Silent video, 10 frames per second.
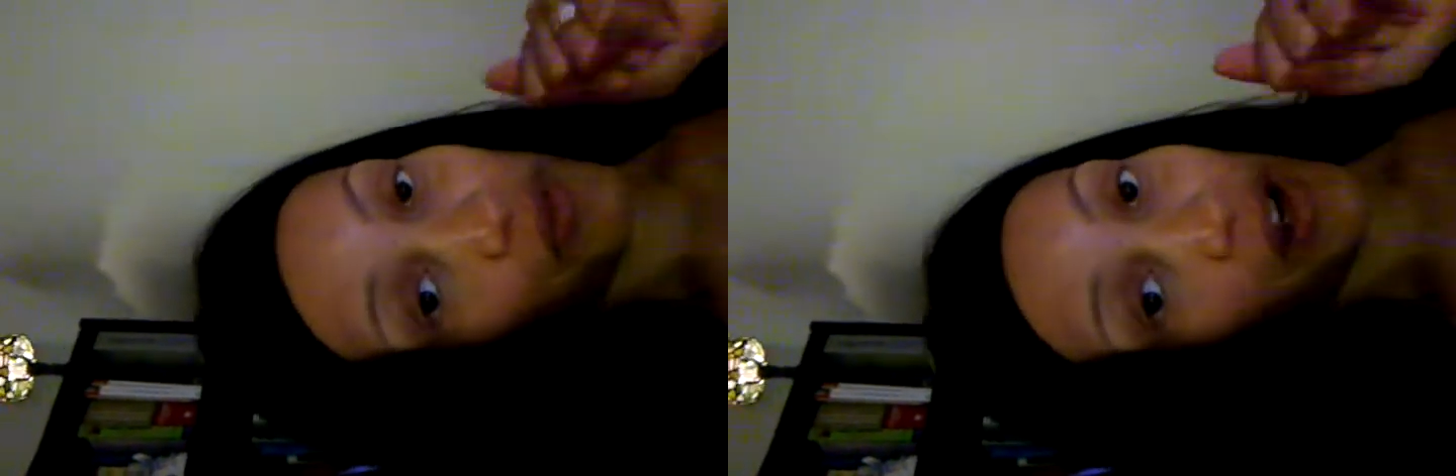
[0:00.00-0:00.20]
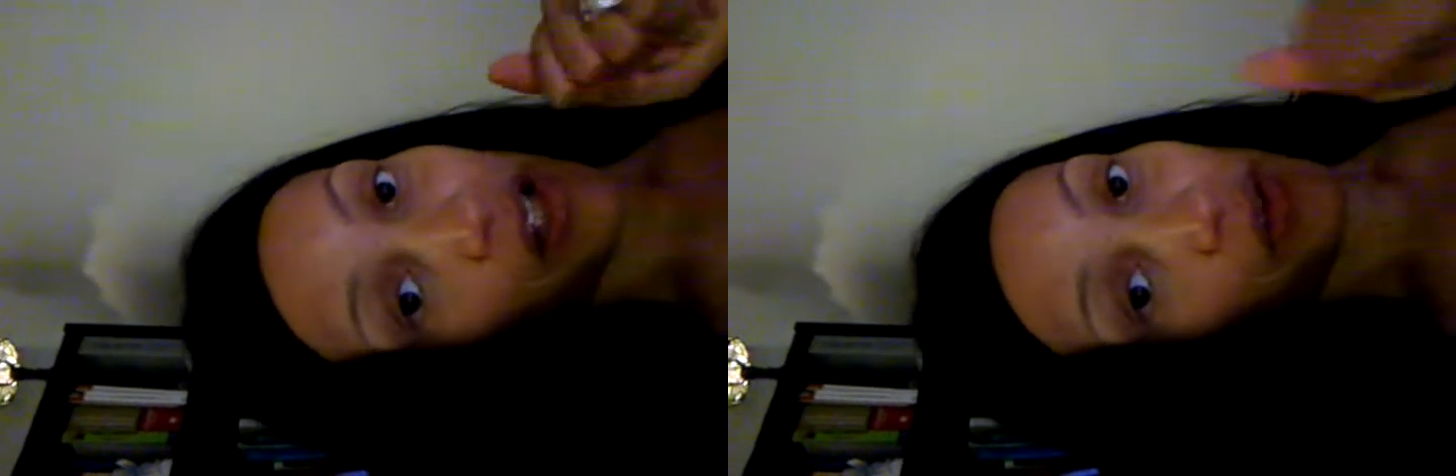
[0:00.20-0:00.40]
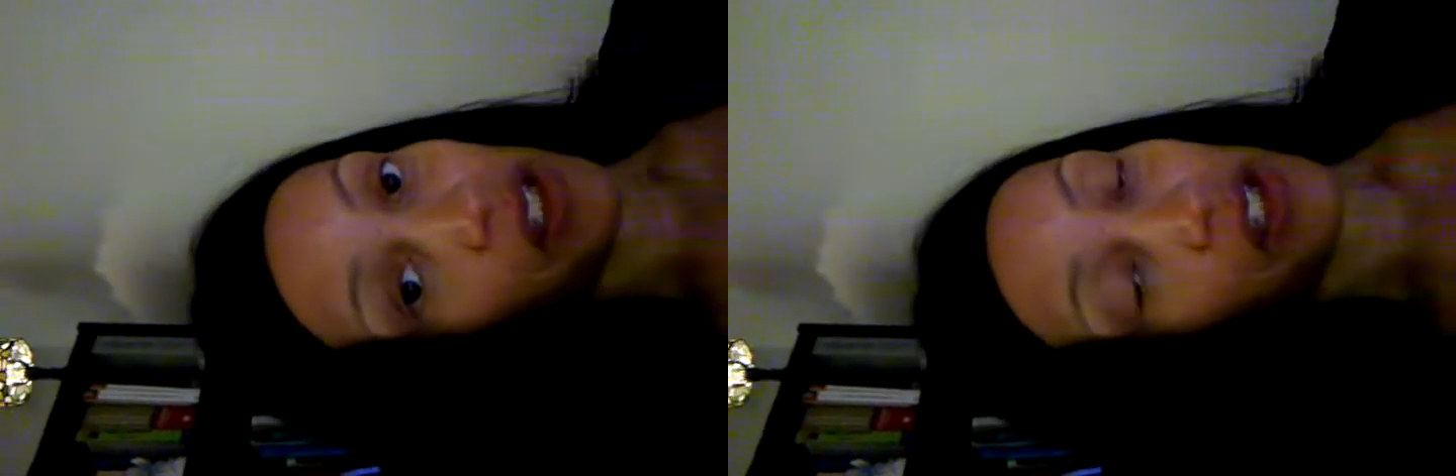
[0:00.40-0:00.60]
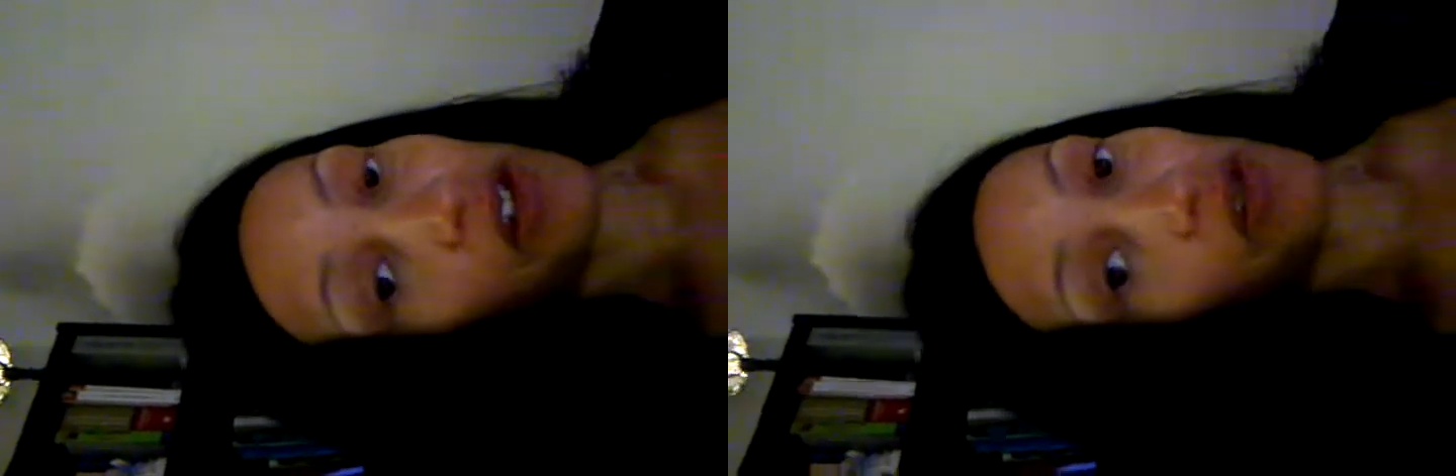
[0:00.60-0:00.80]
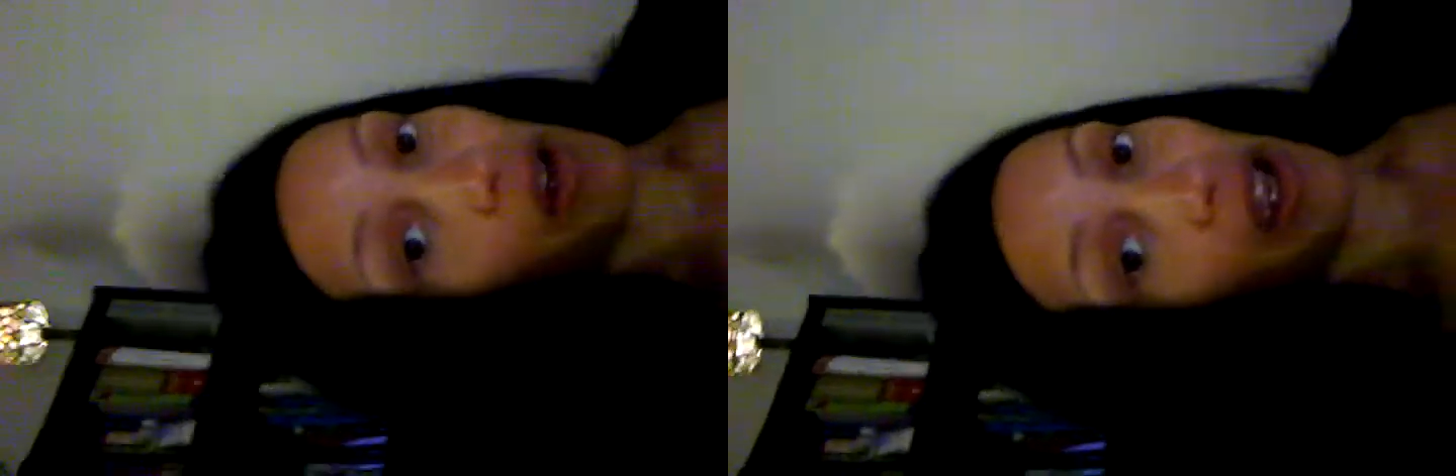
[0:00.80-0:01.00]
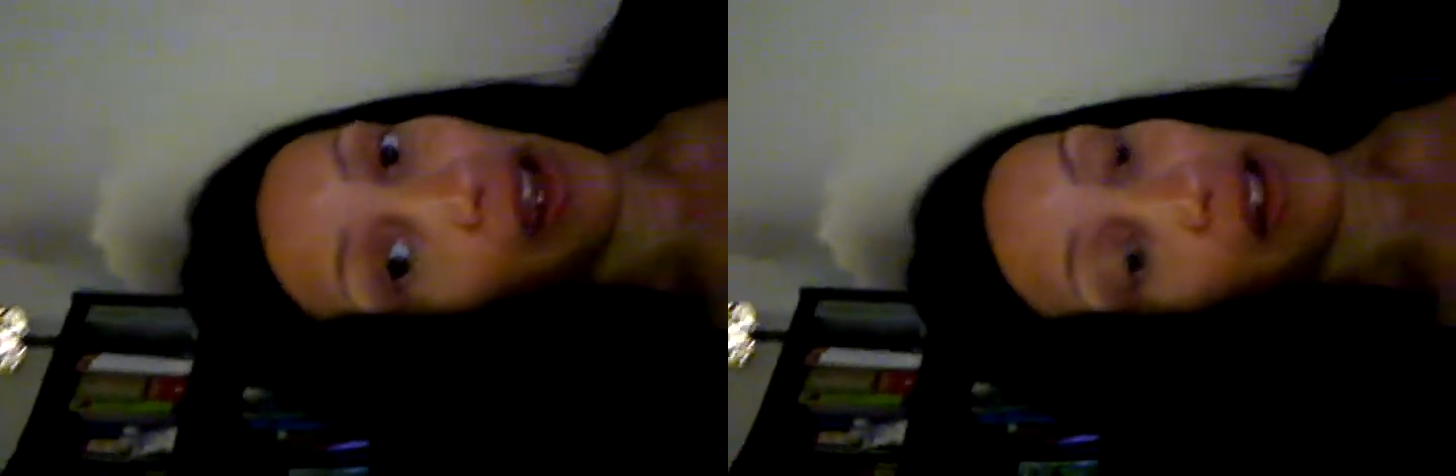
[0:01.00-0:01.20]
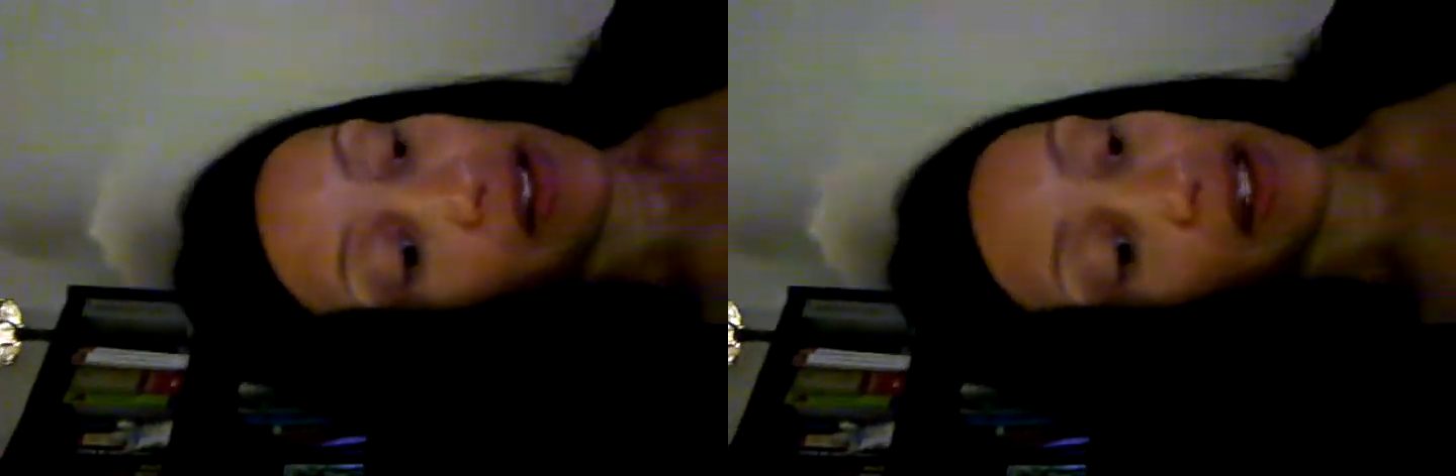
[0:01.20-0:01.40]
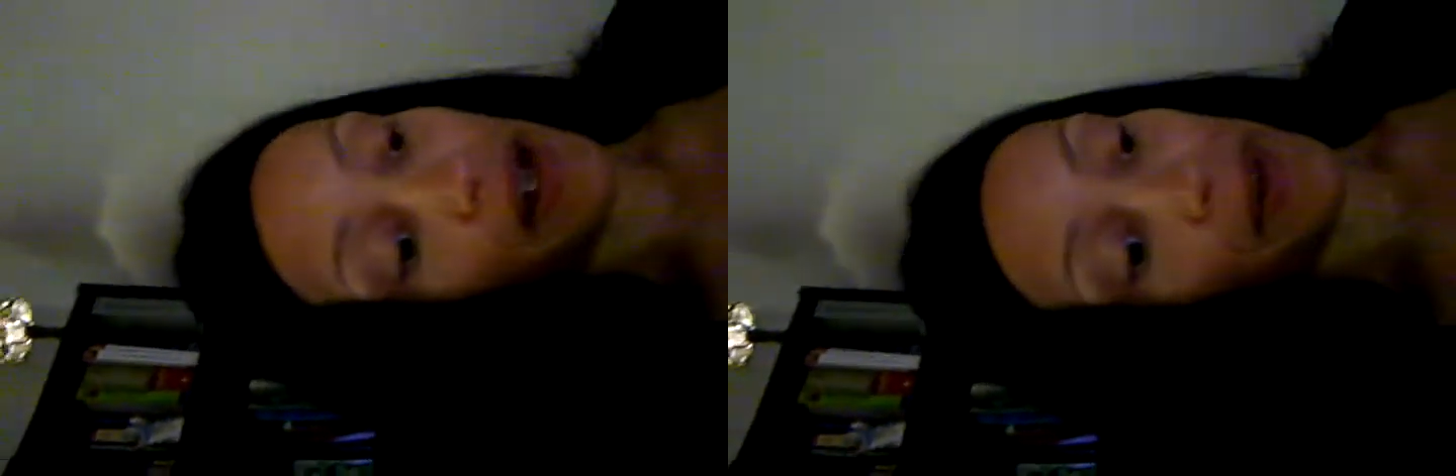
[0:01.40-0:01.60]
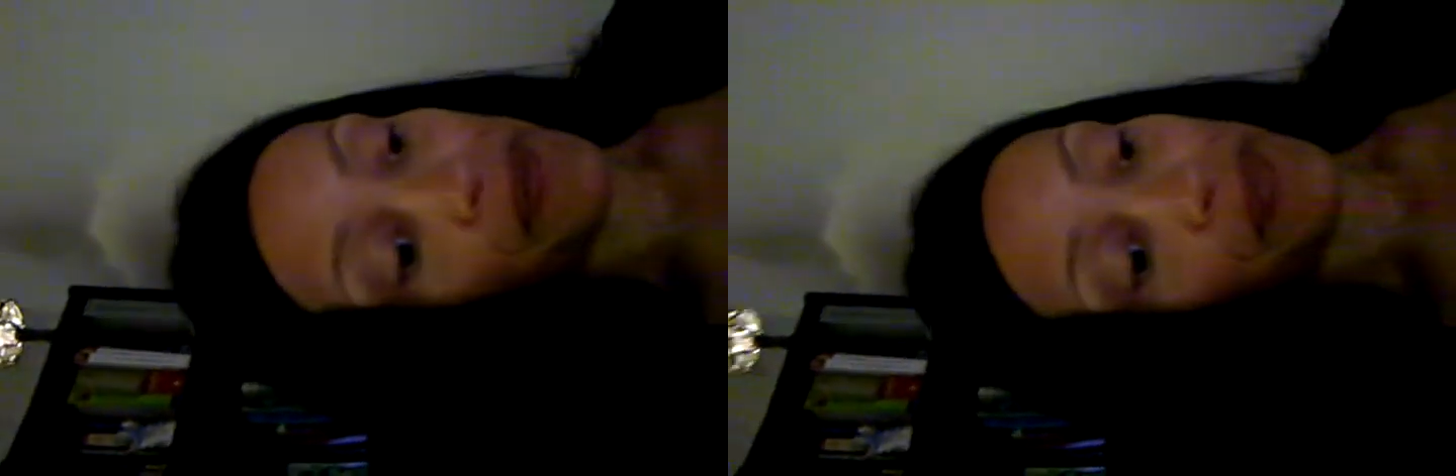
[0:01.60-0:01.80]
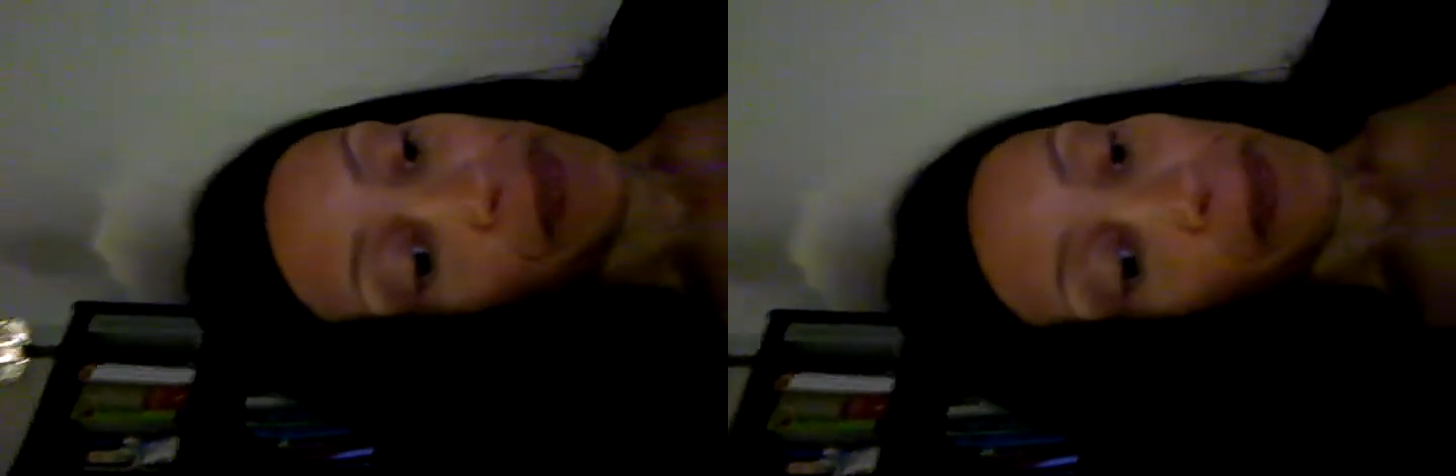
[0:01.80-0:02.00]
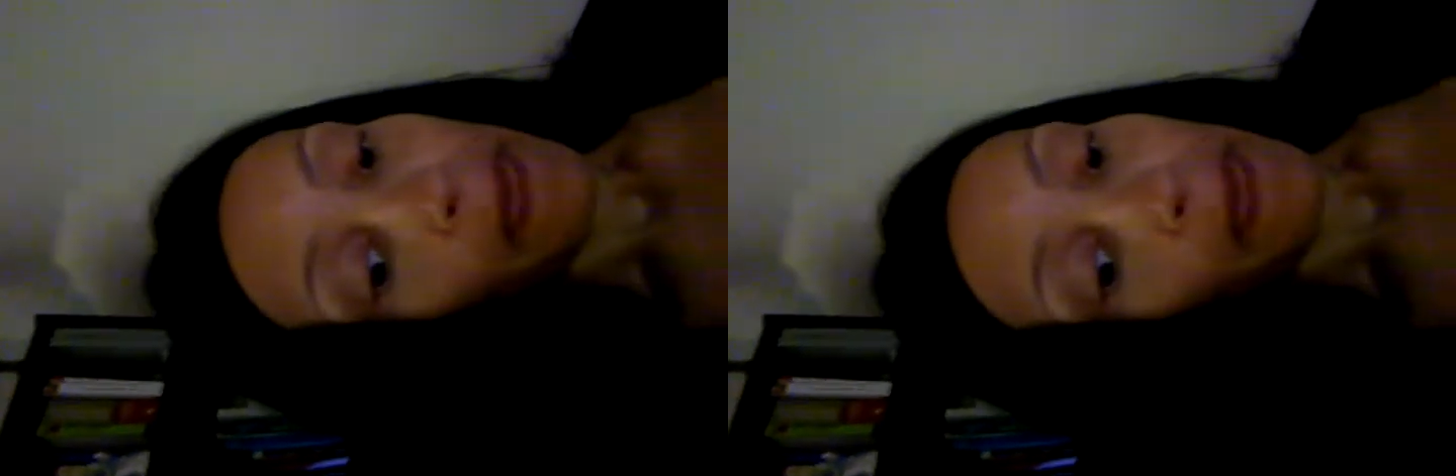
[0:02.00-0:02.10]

Been following you and um,